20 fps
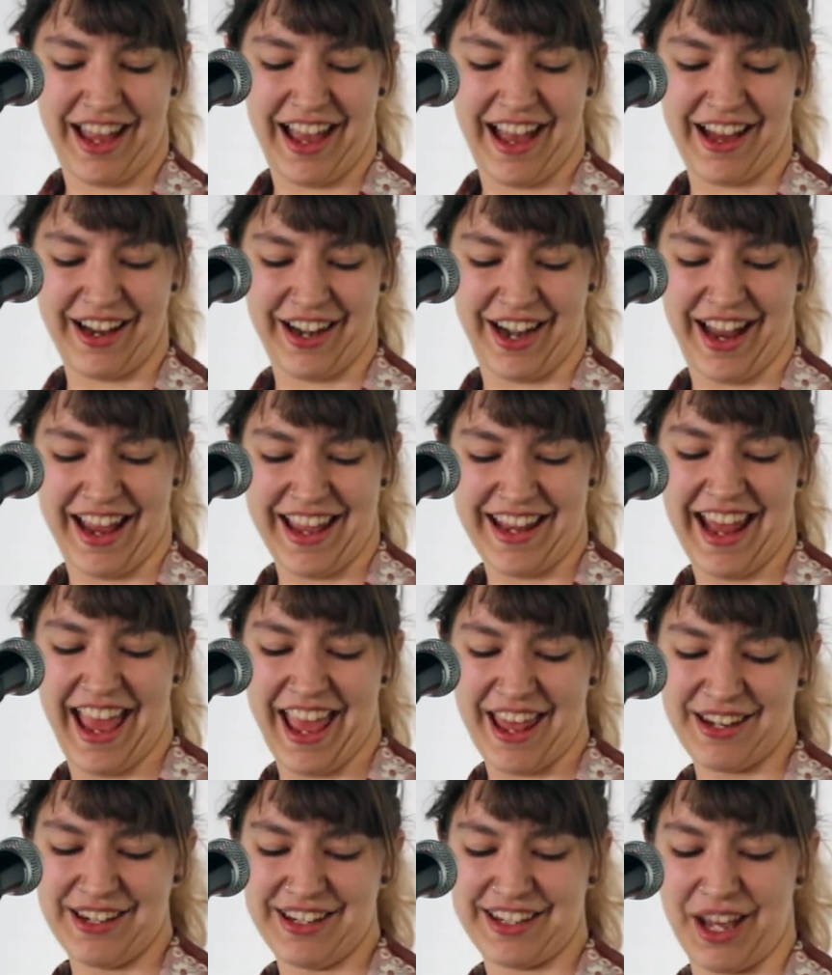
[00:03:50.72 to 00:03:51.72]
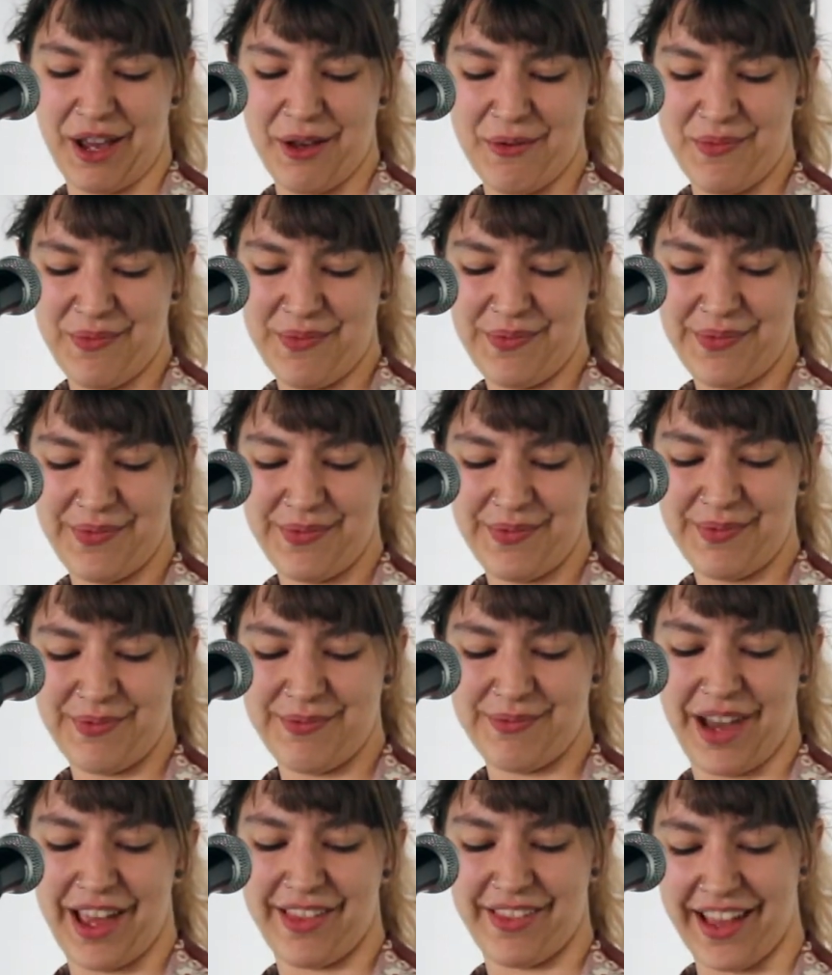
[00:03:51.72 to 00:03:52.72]
All right, and
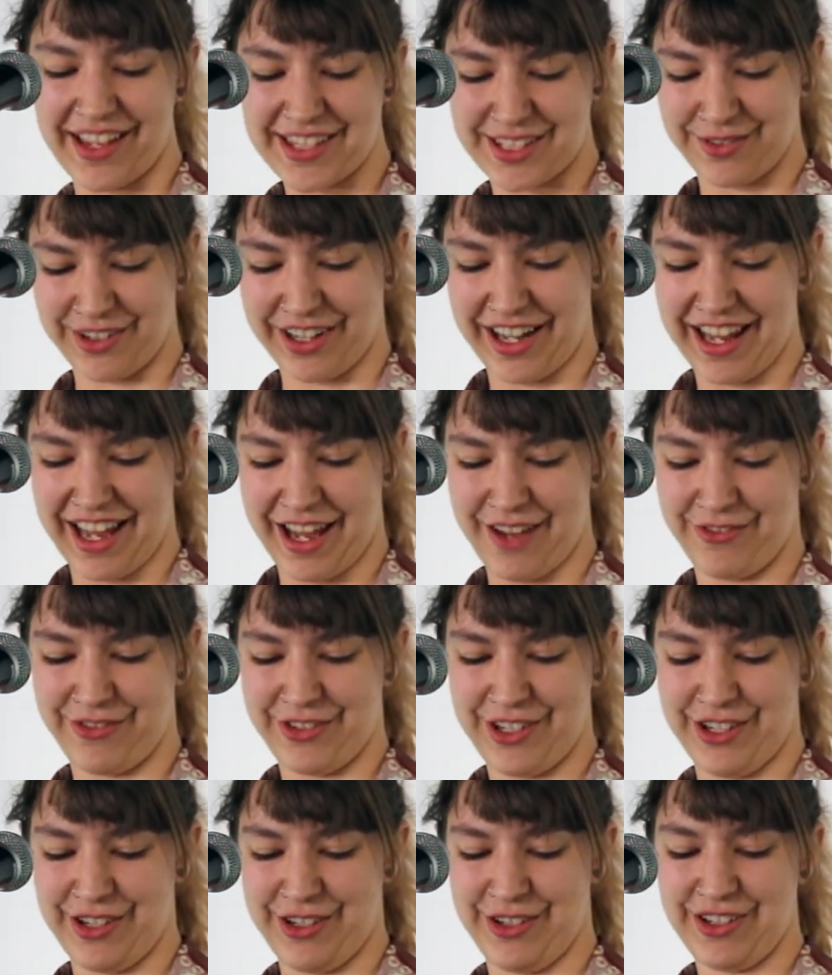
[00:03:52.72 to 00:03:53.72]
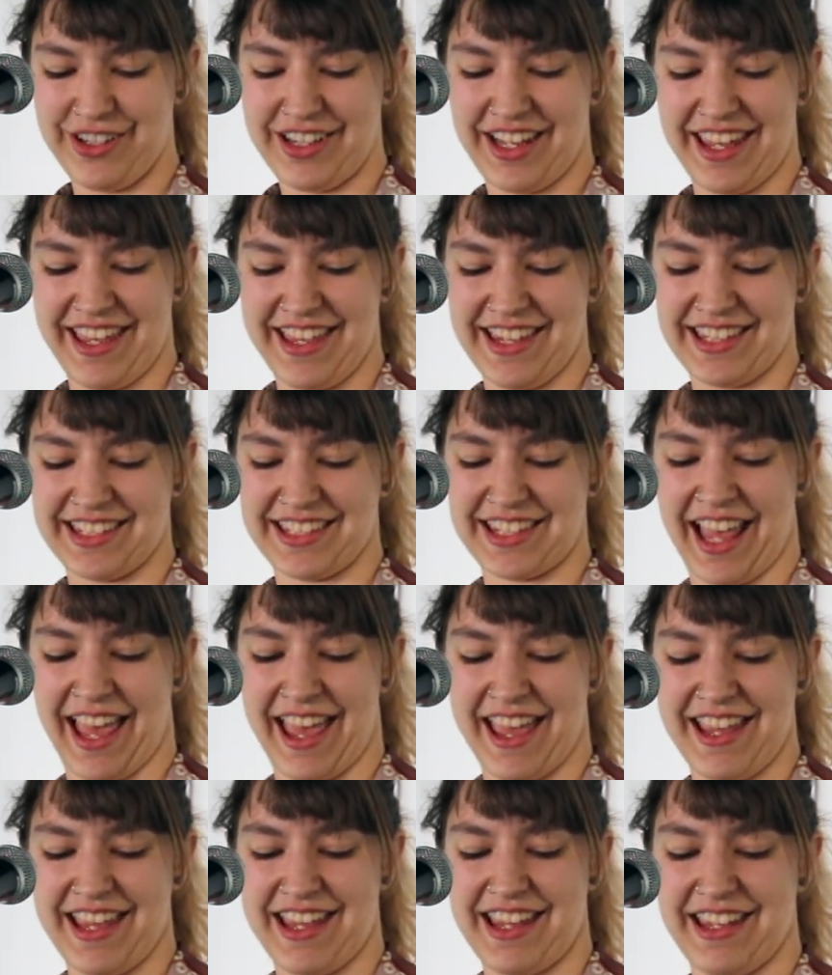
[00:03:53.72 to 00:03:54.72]
my last one I have for you is
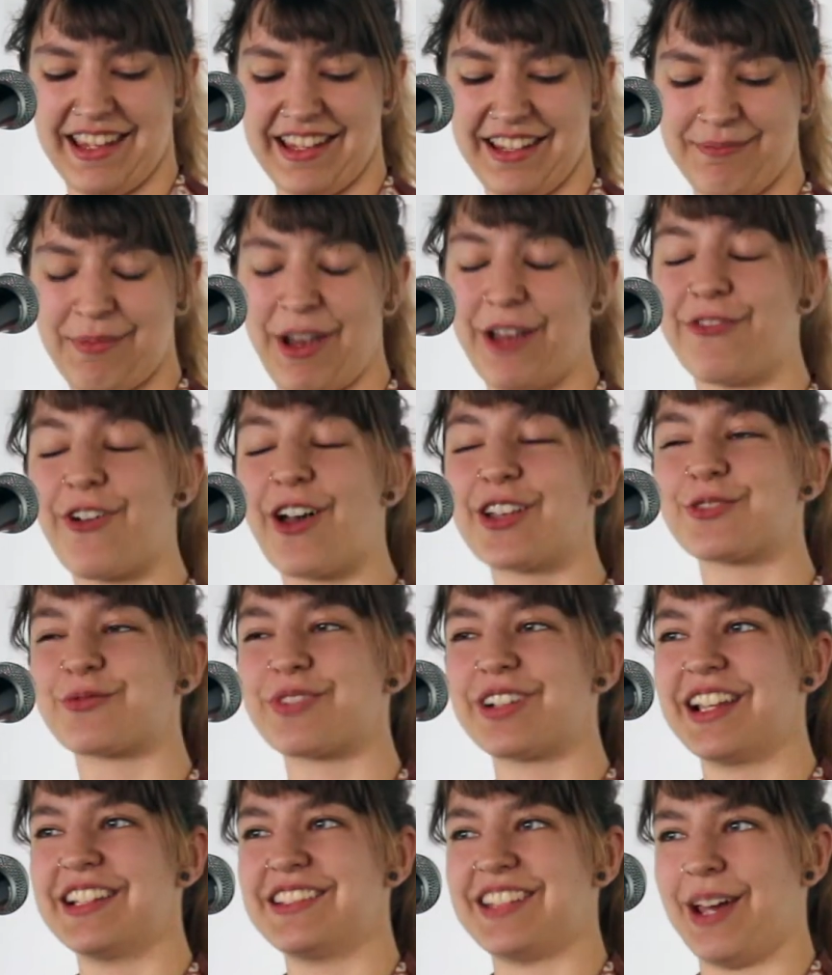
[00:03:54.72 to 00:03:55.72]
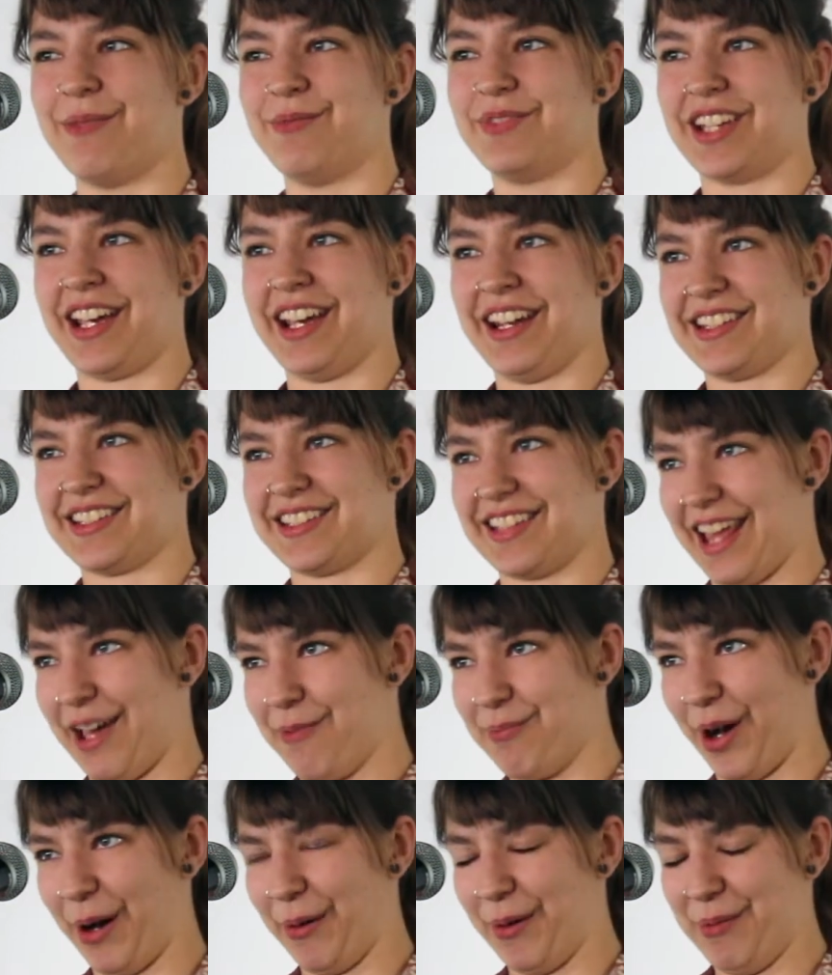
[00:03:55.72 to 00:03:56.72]
my first real attempt at a
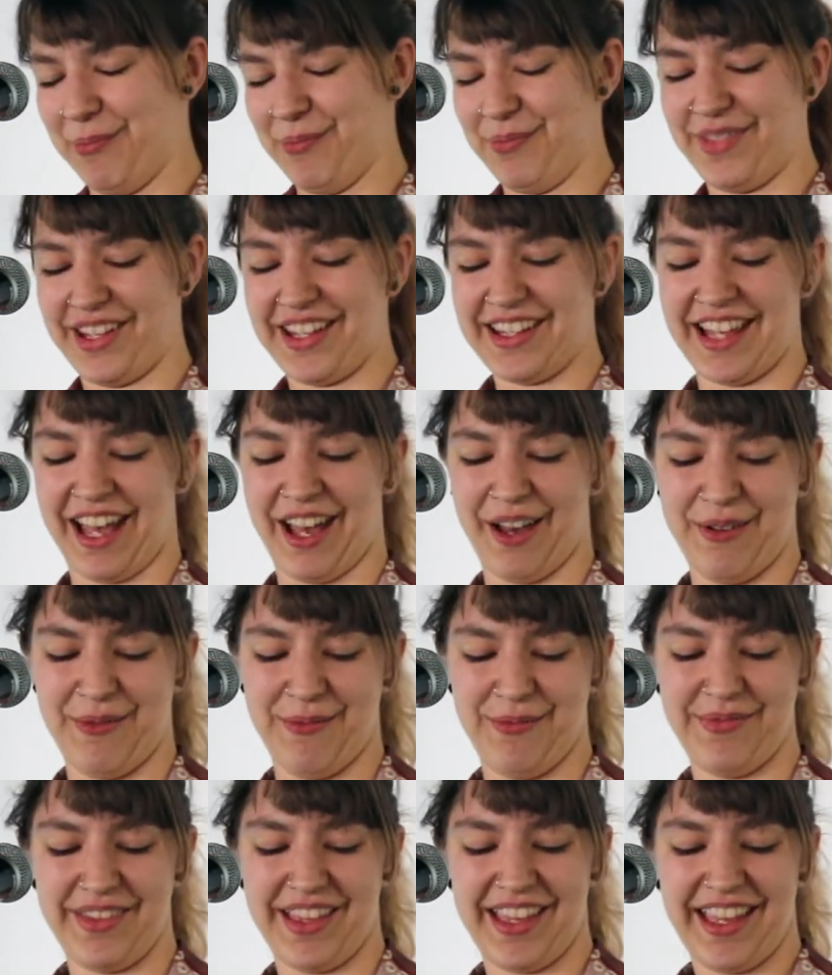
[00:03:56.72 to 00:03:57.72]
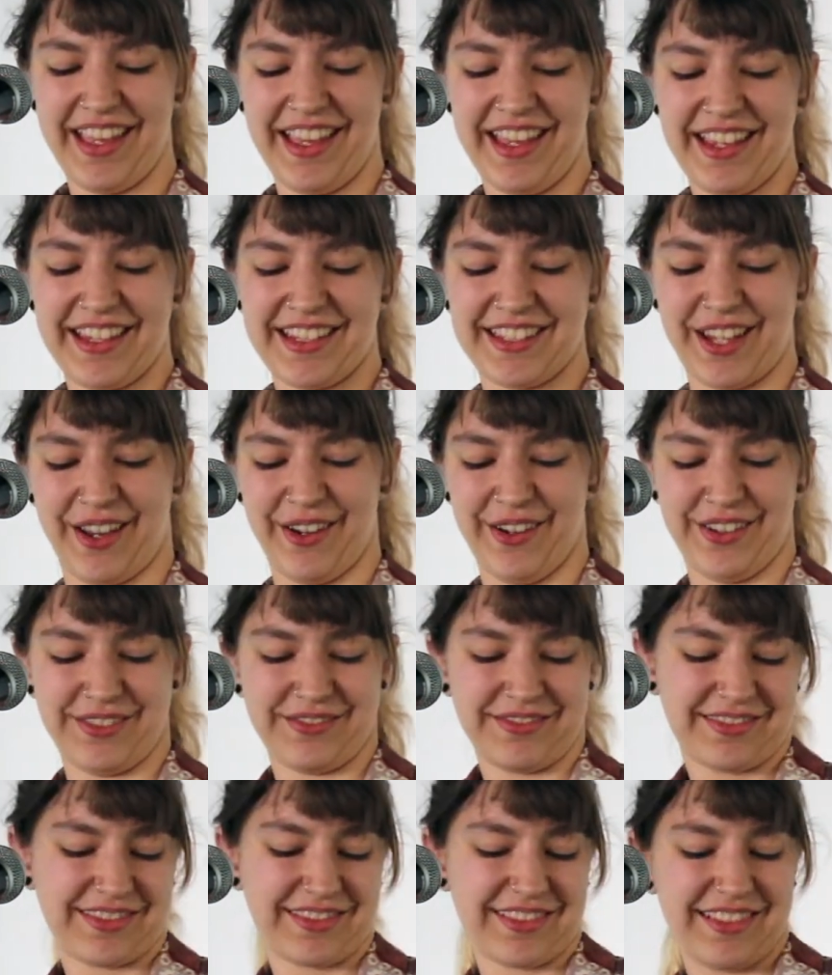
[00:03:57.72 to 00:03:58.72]
slam poem. So
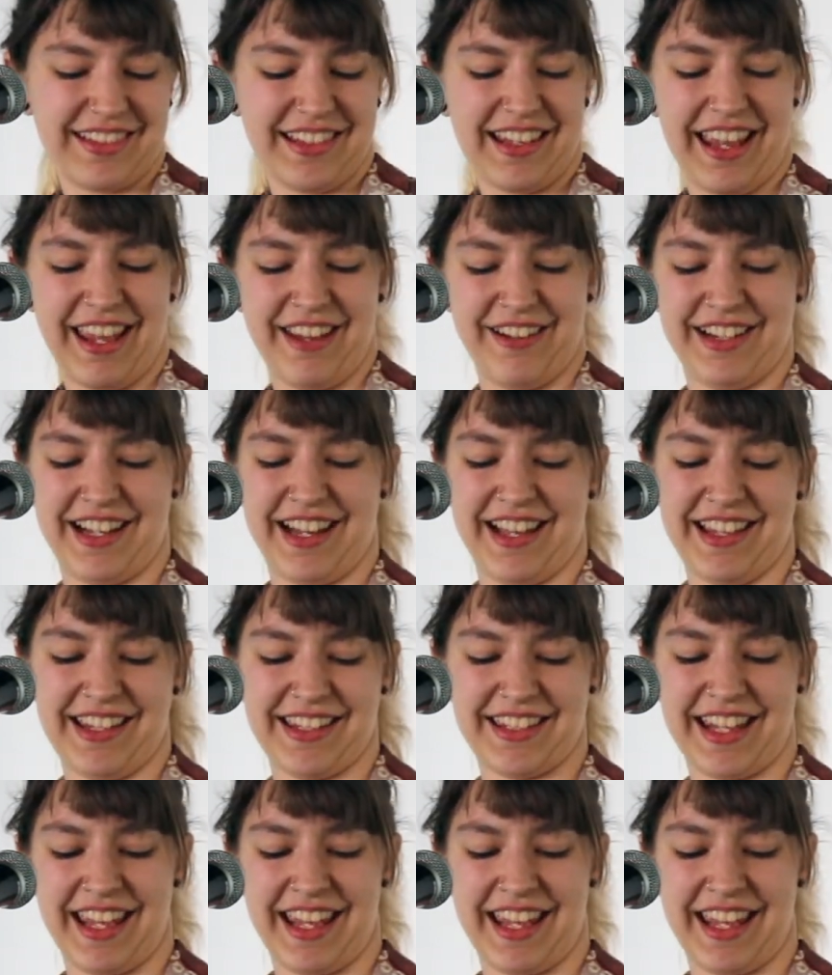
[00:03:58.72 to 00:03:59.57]
here it is.